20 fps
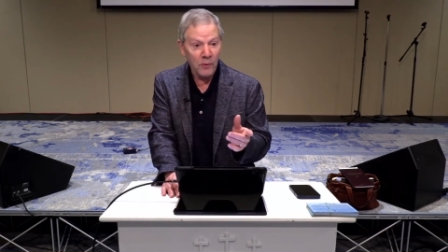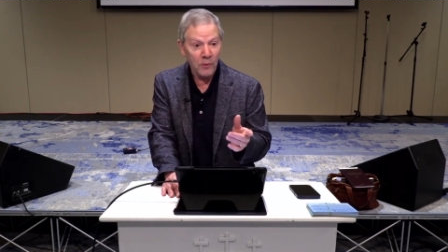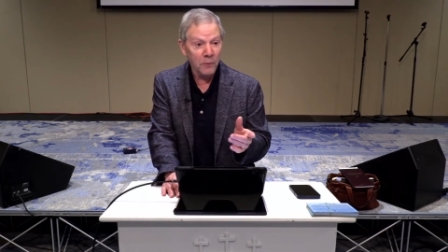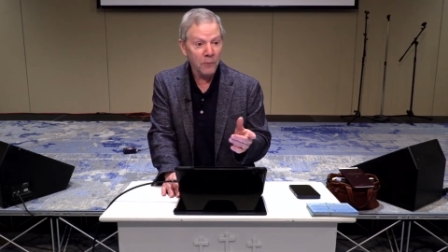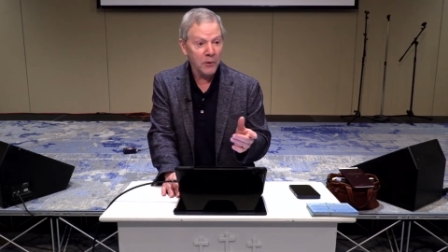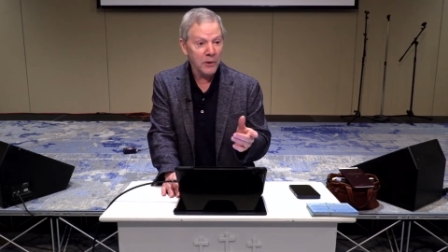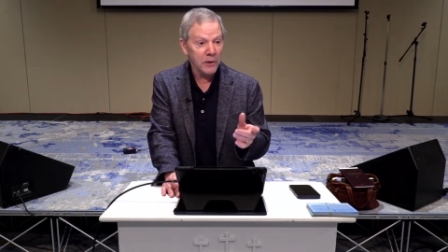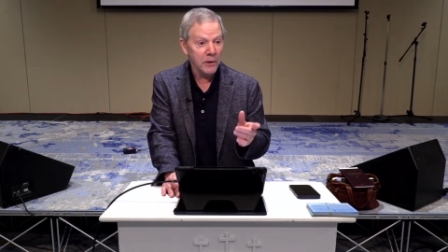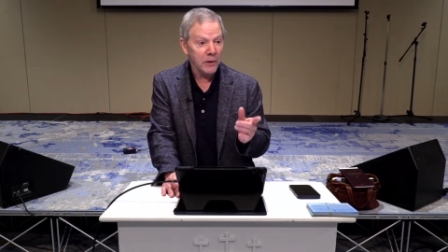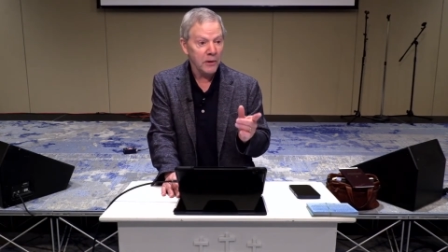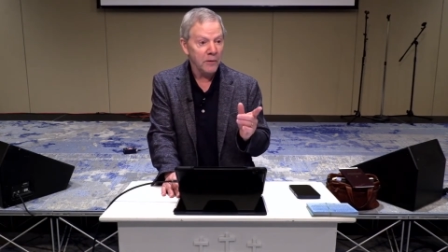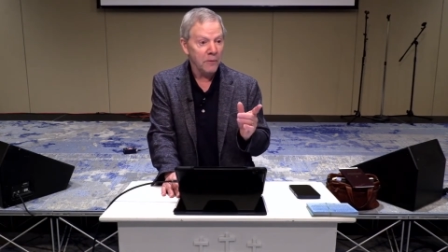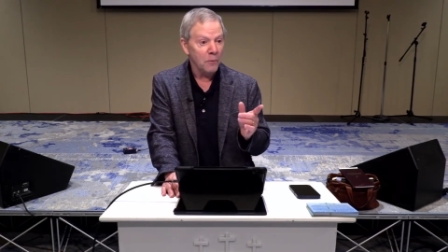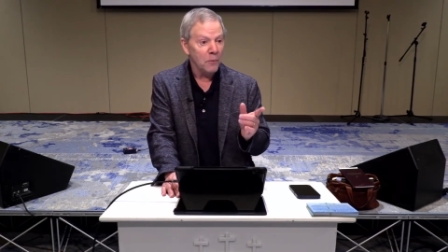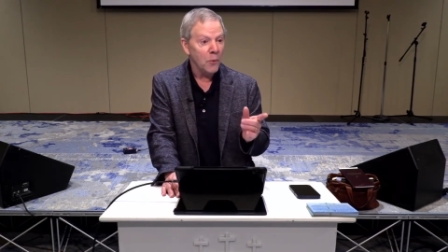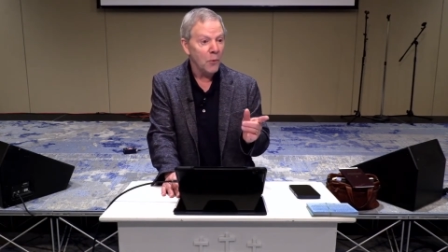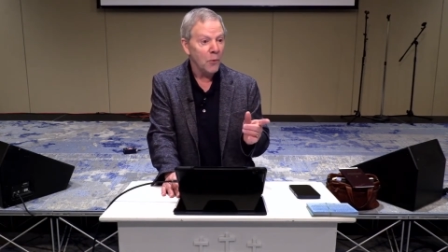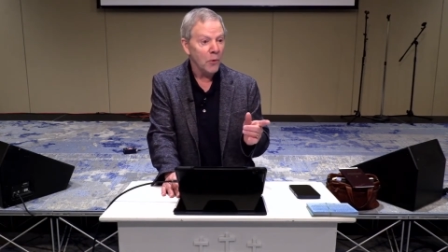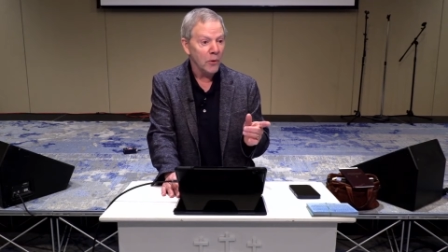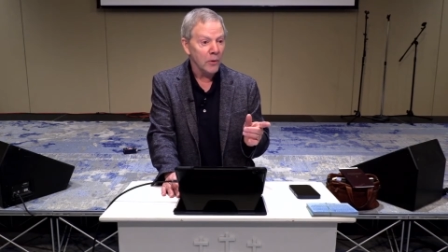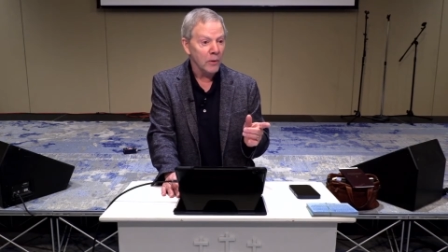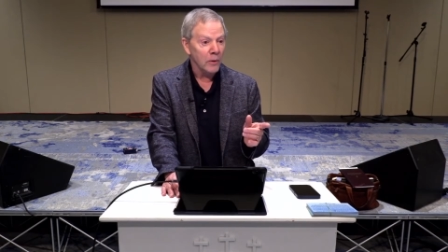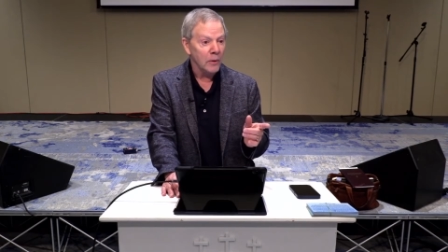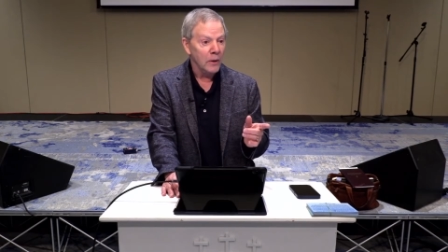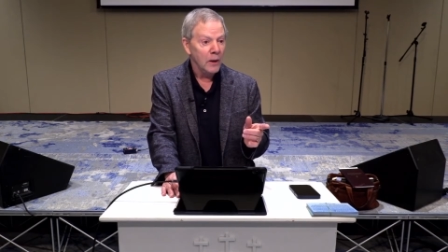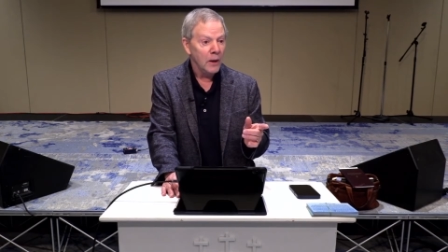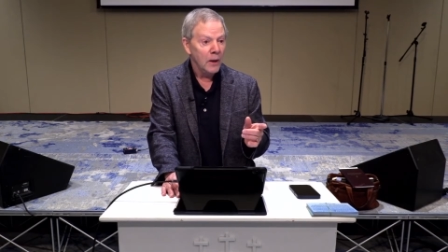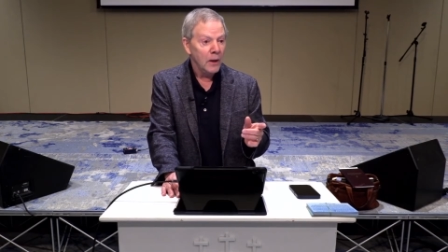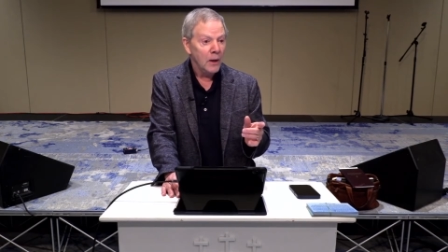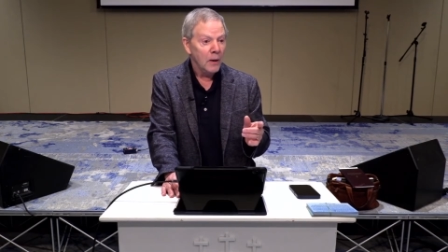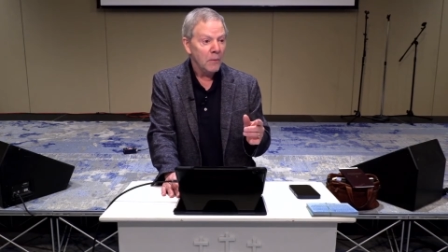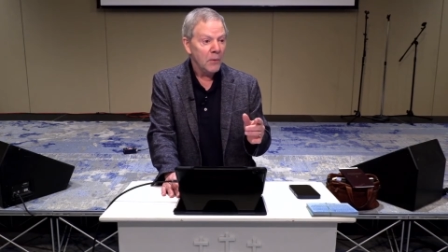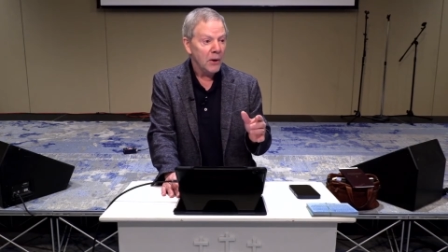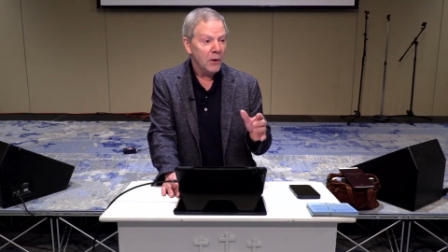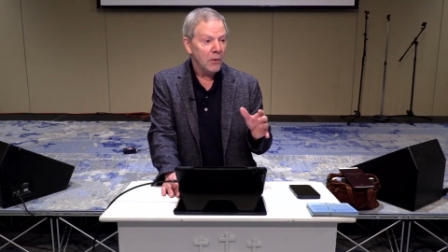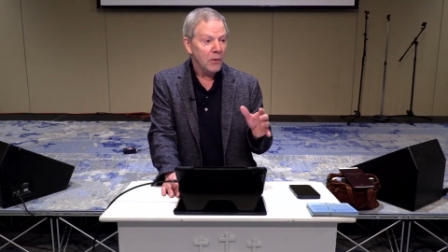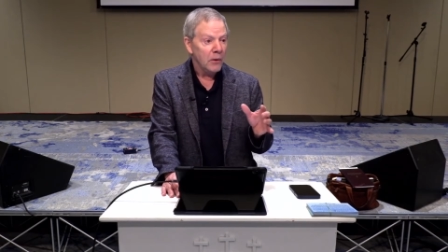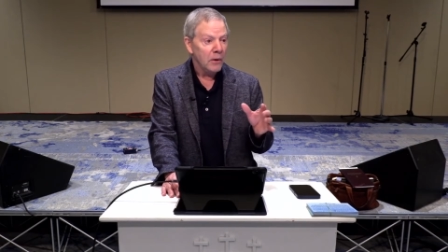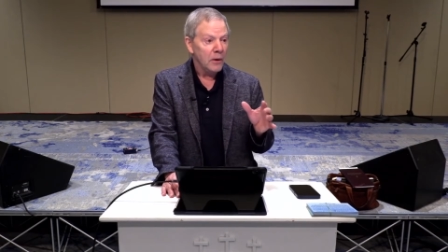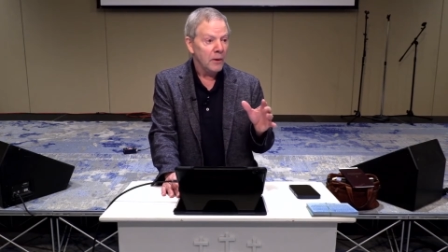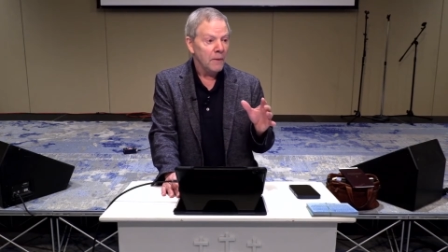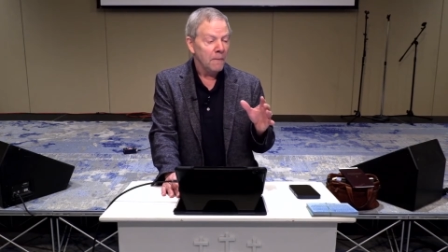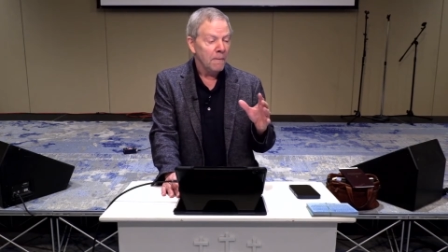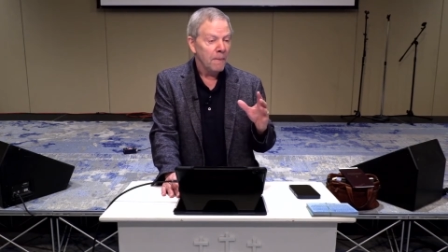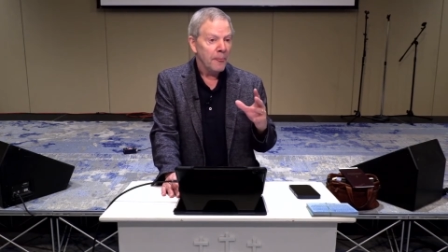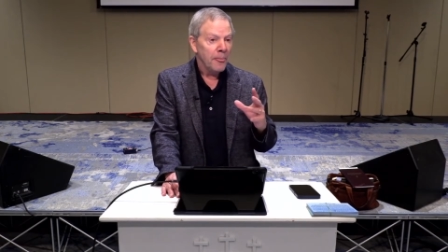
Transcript: which is important because